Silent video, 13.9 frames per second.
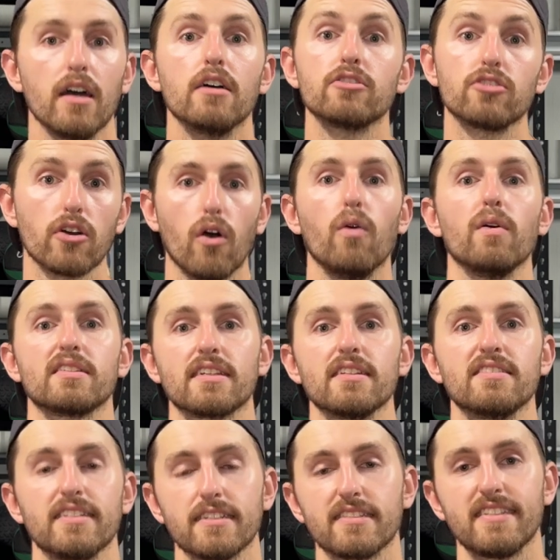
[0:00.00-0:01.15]
So always
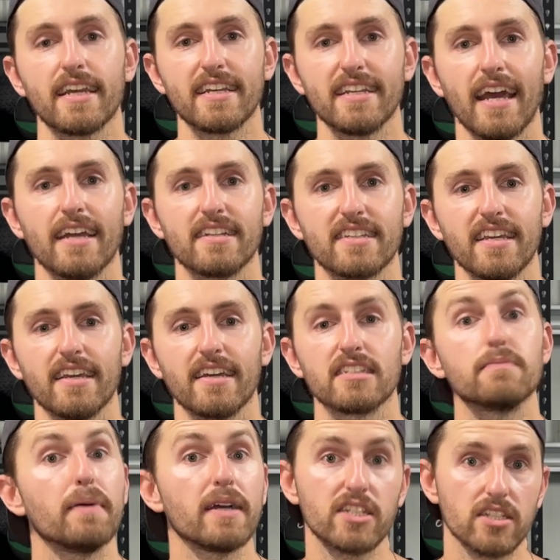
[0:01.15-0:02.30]
consider secondhand gear,
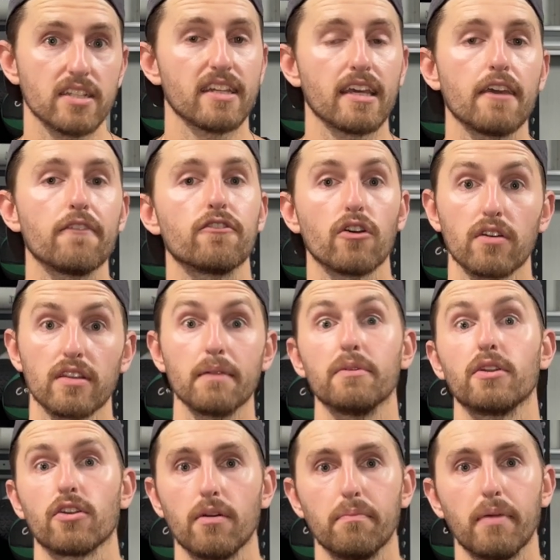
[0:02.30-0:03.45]
especially if you're
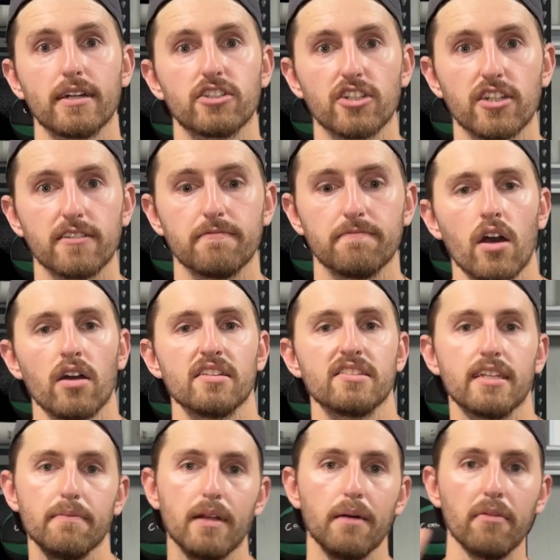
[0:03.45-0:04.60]
limited on budget.
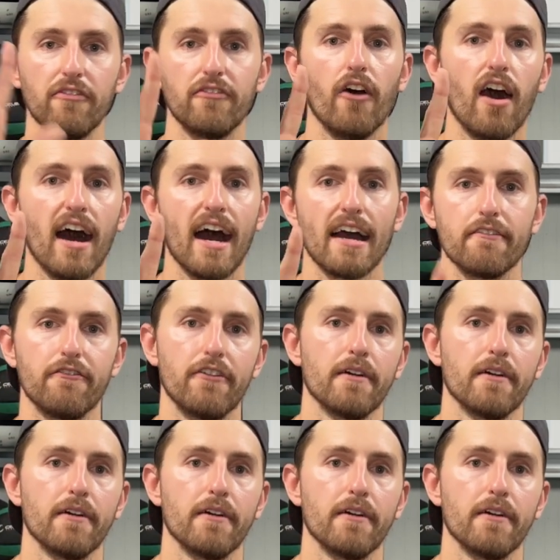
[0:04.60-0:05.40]
Tip number 5,